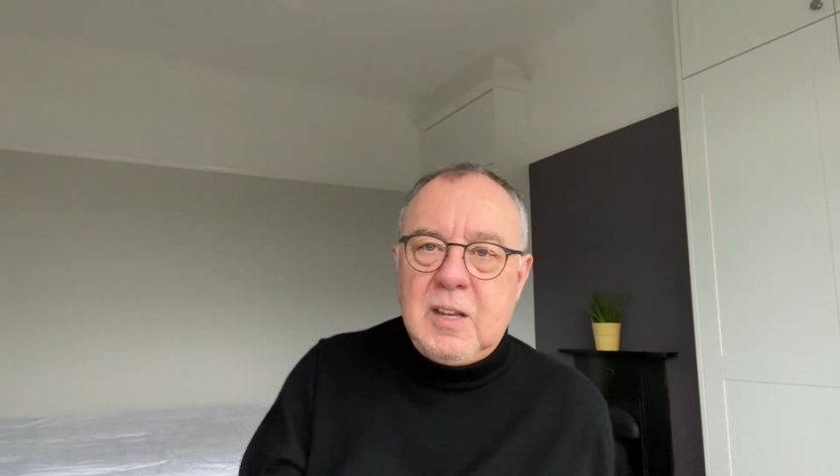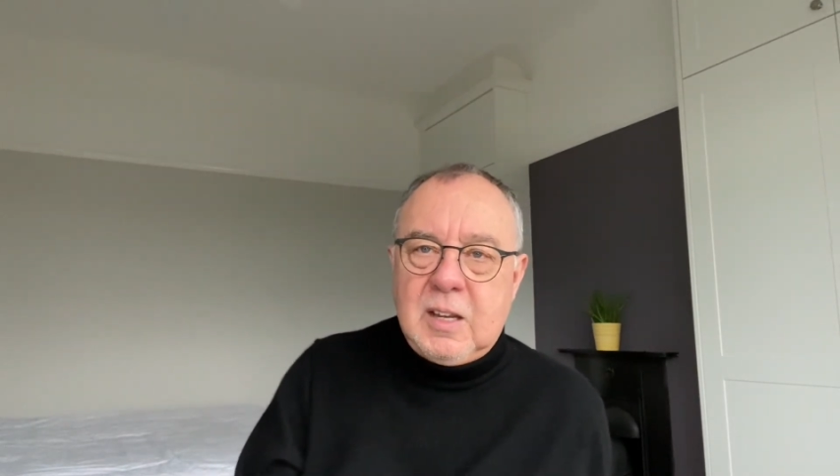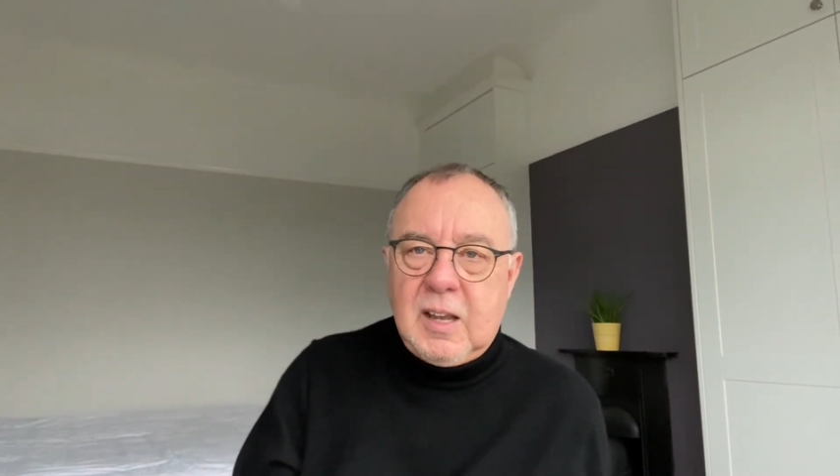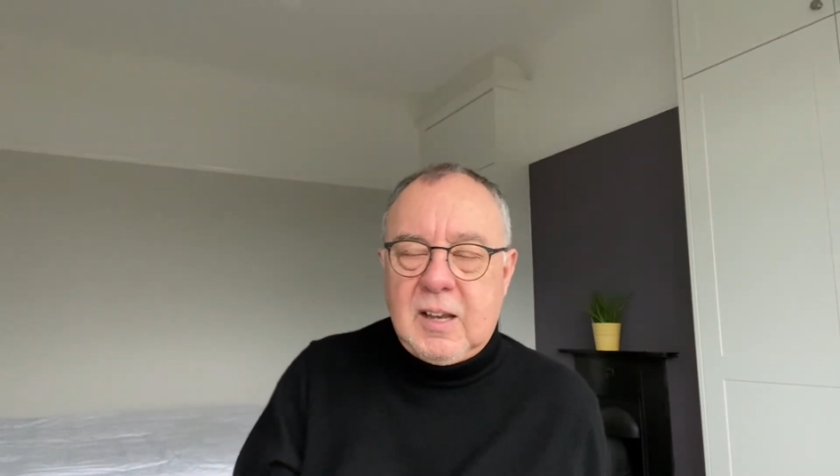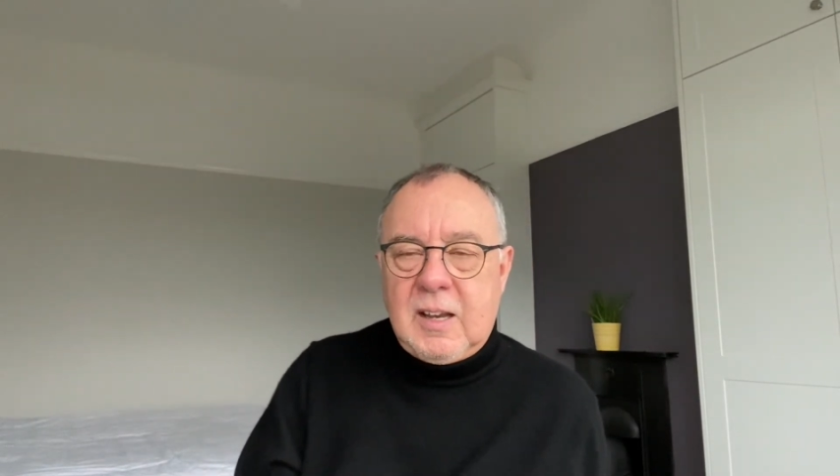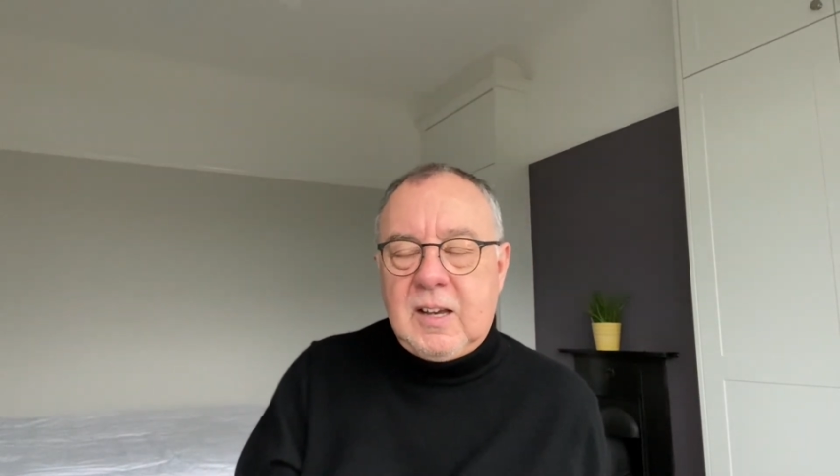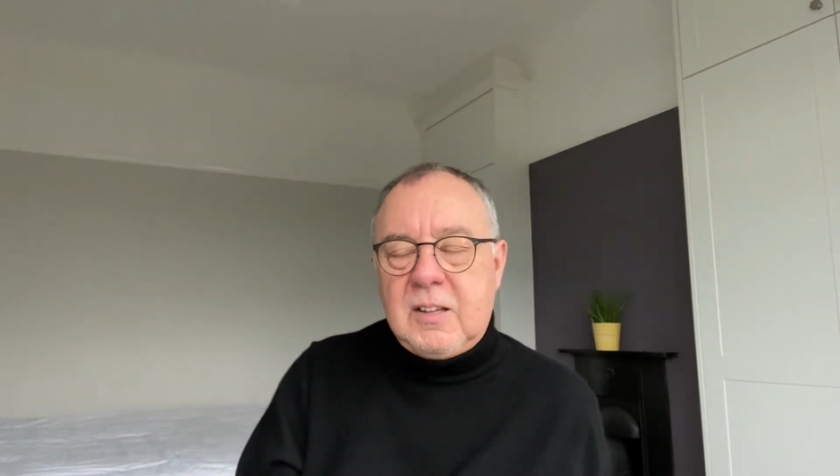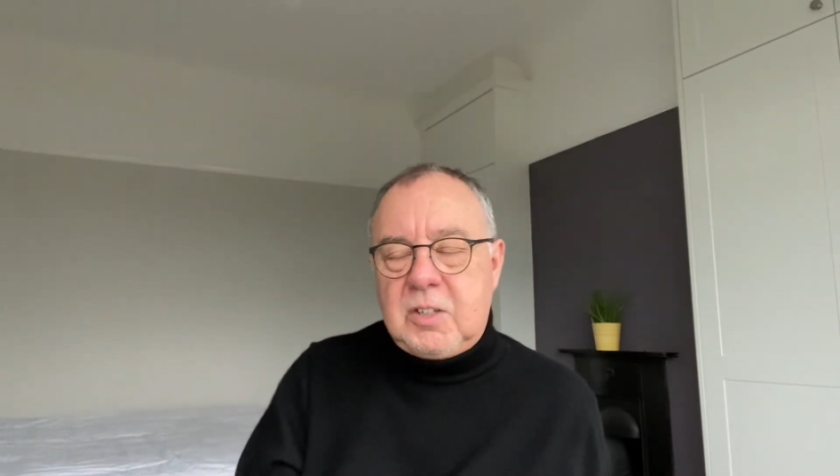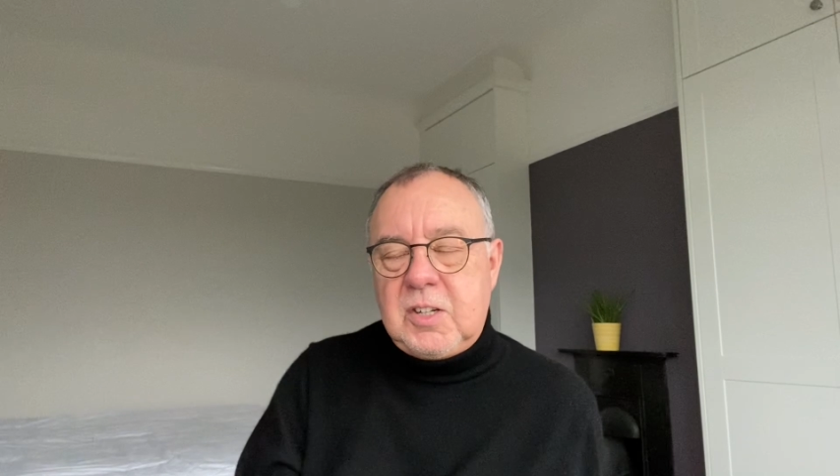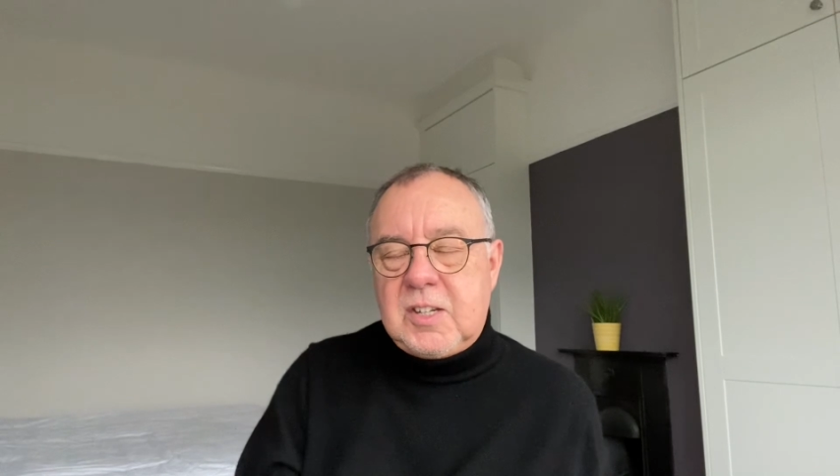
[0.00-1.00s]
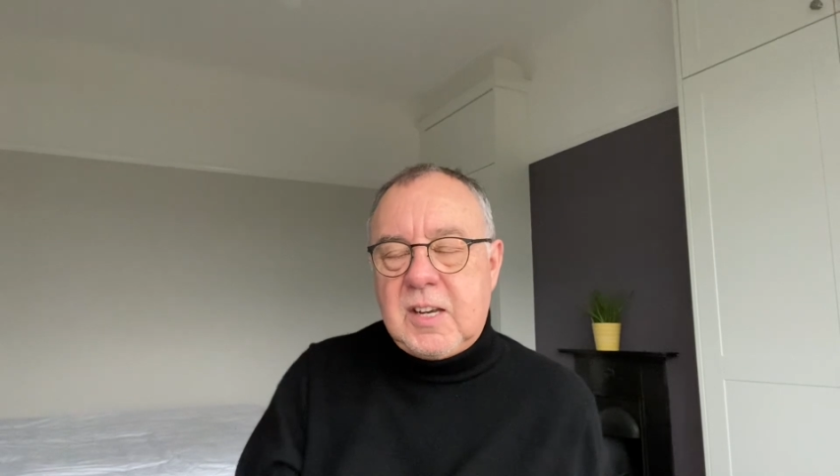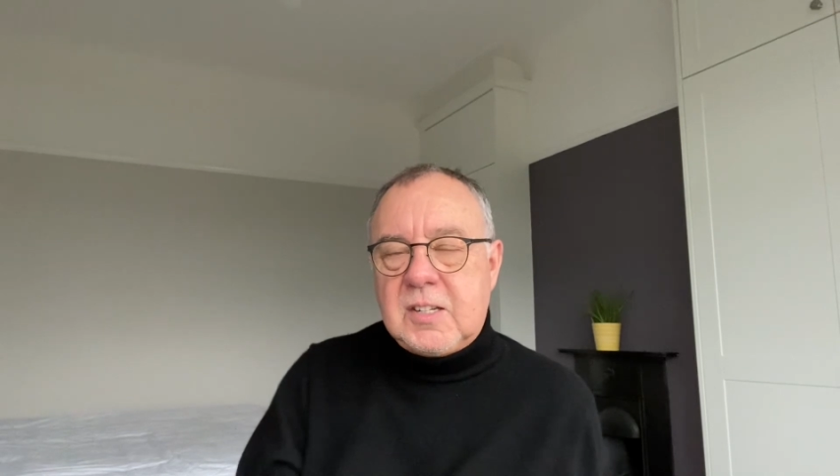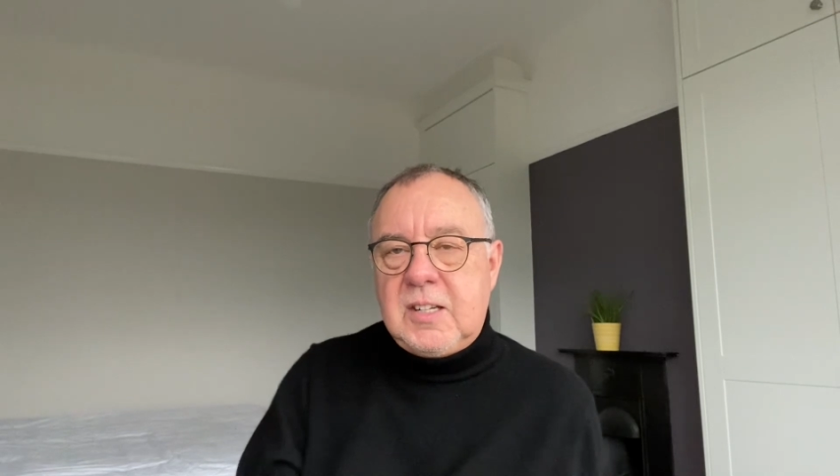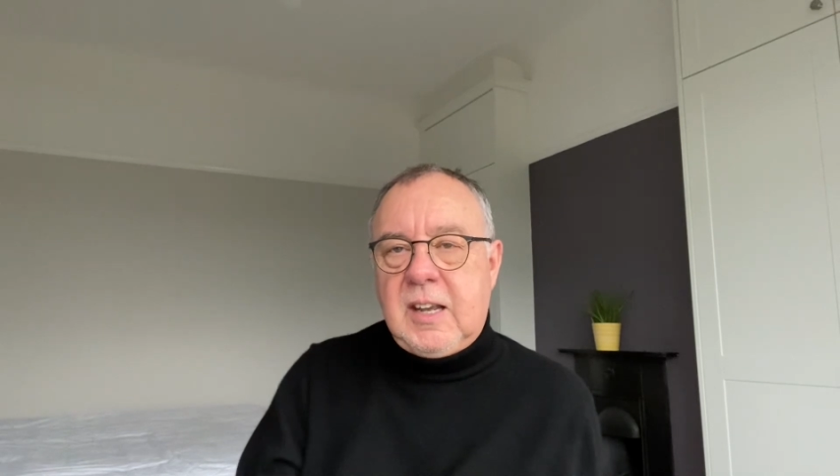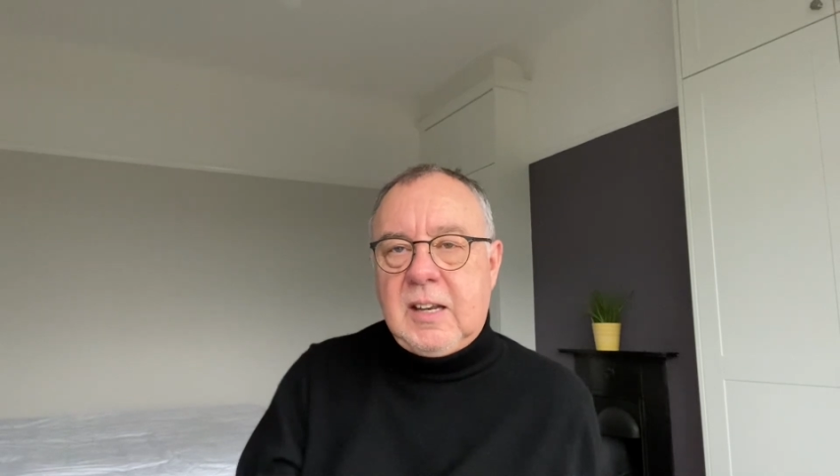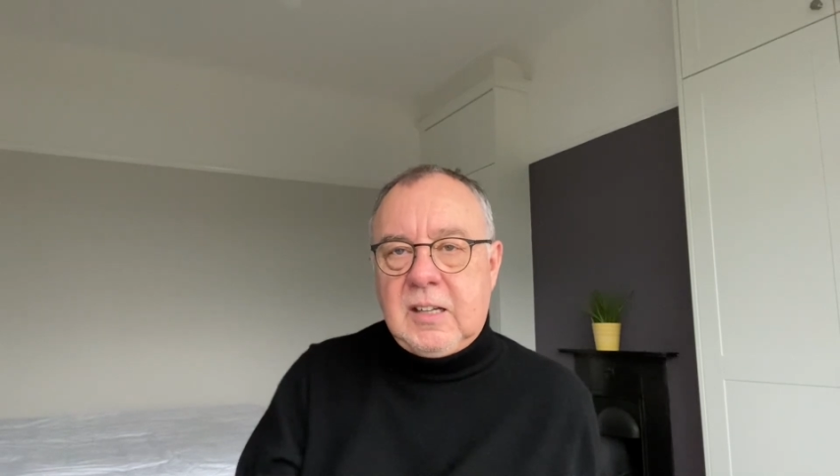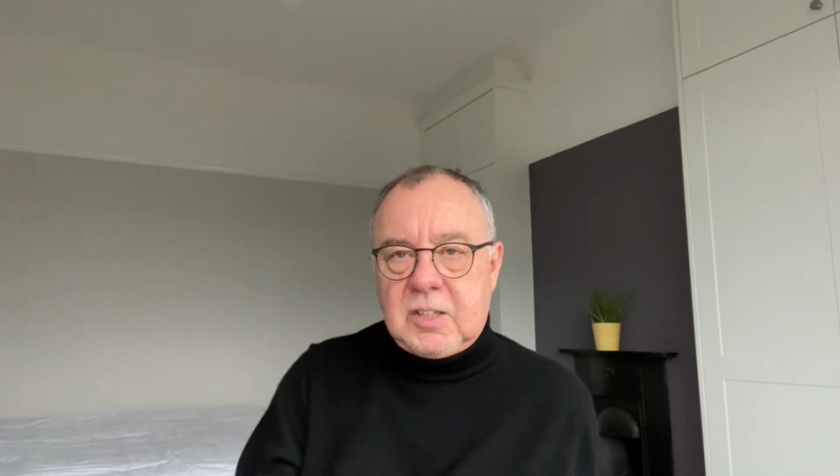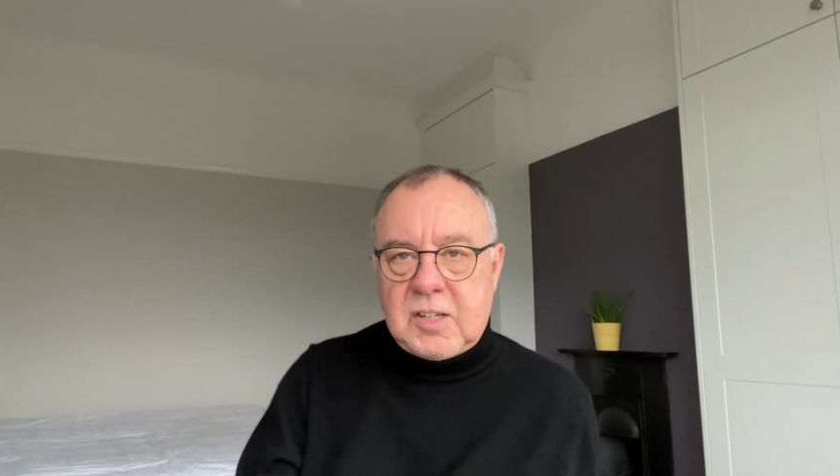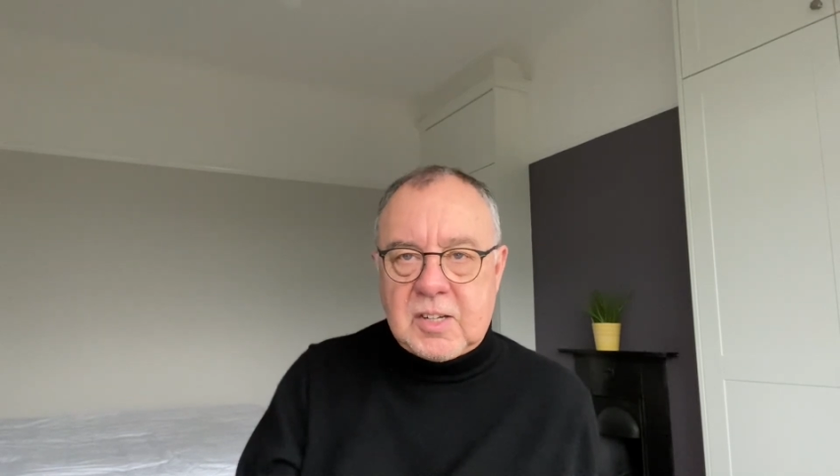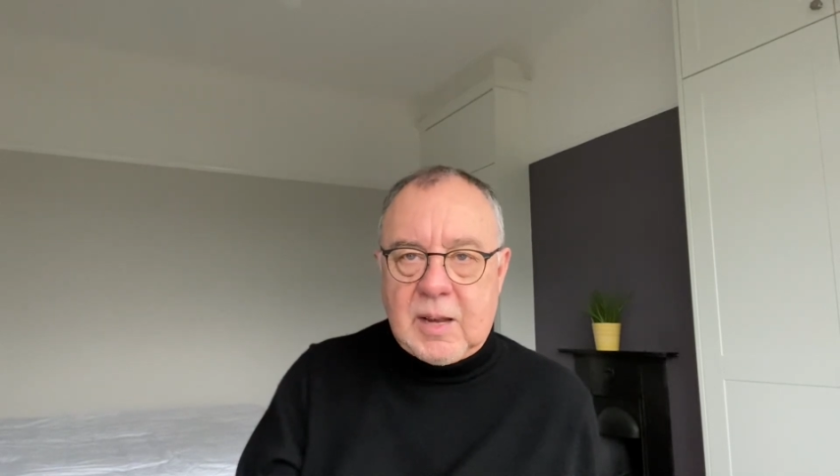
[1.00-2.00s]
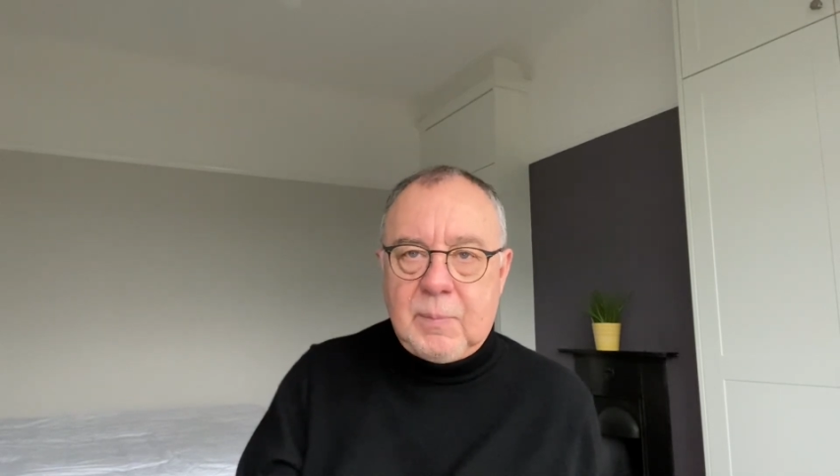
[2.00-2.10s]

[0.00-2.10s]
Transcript: the GCSE English exam.